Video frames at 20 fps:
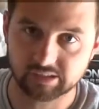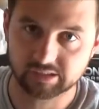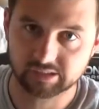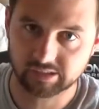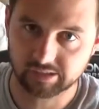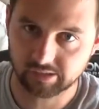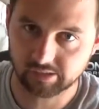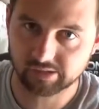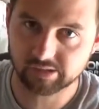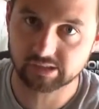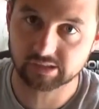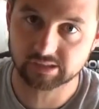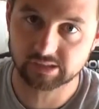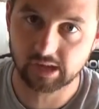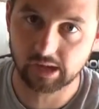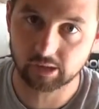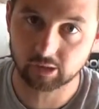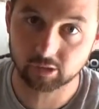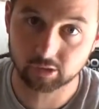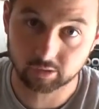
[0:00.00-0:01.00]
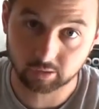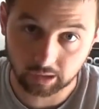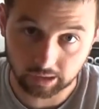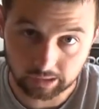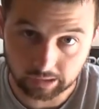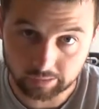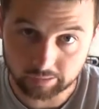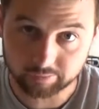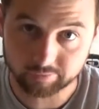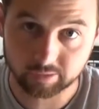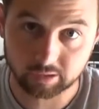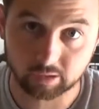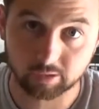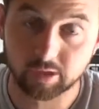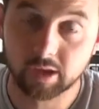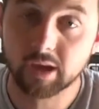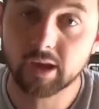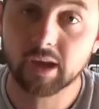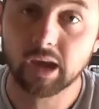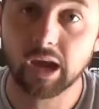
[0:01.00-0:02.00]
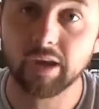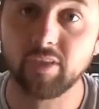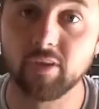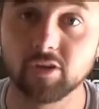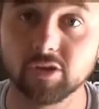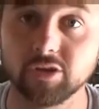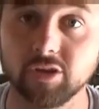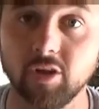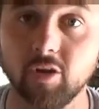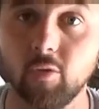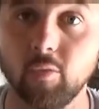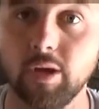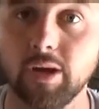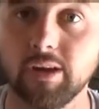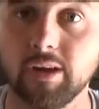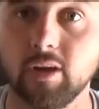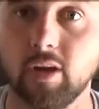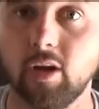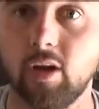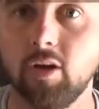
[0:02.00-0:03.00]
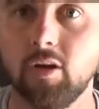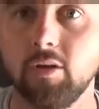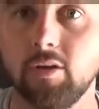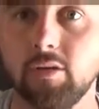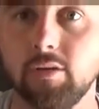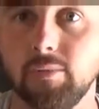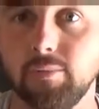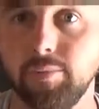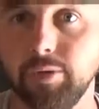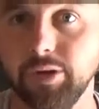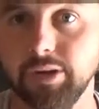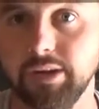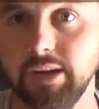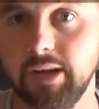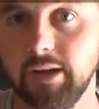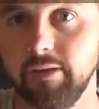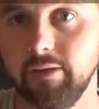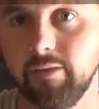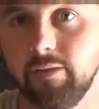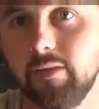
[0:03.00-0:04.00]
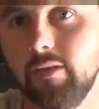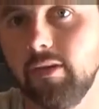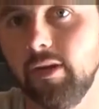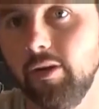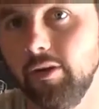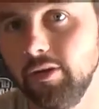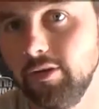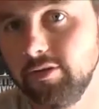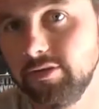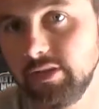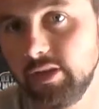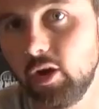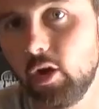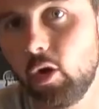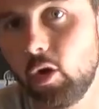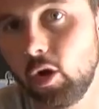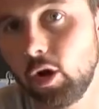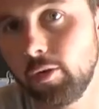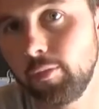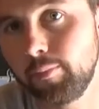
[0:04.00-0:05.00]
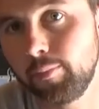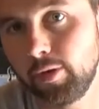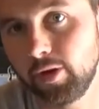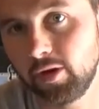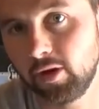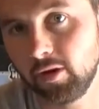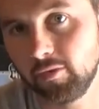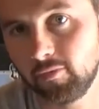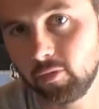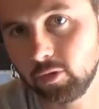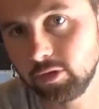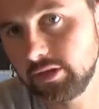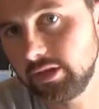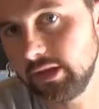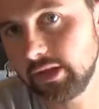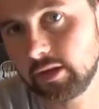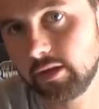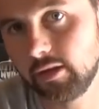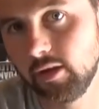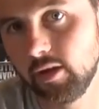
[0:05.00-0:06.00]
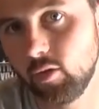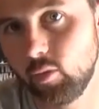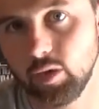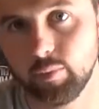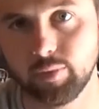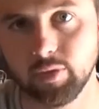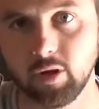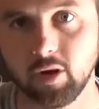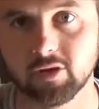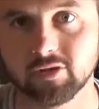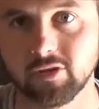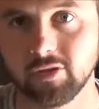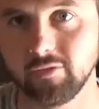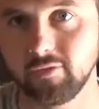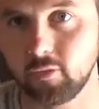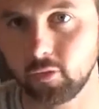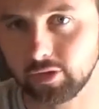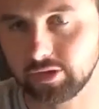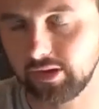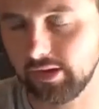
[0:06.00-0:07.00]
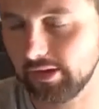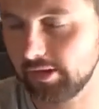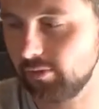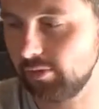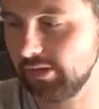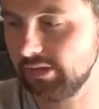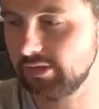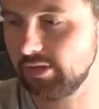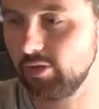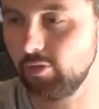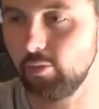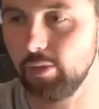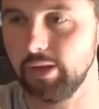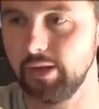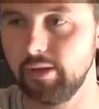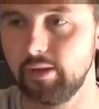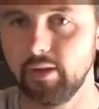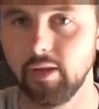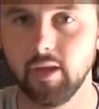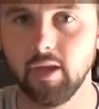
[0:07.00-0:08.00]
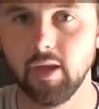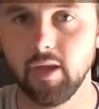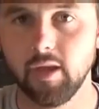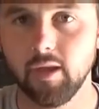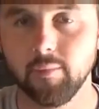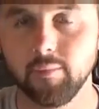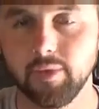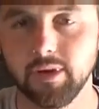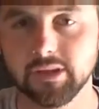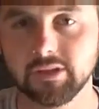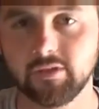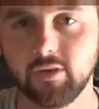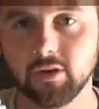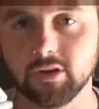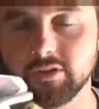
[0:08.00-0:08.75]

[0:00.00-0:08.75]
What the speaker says: still. It does not look right out in the field. If there's no wind at all, put it down. Don't use it. Or put it on a Vortec. We put ours on a Vortec when it's no wind. But as far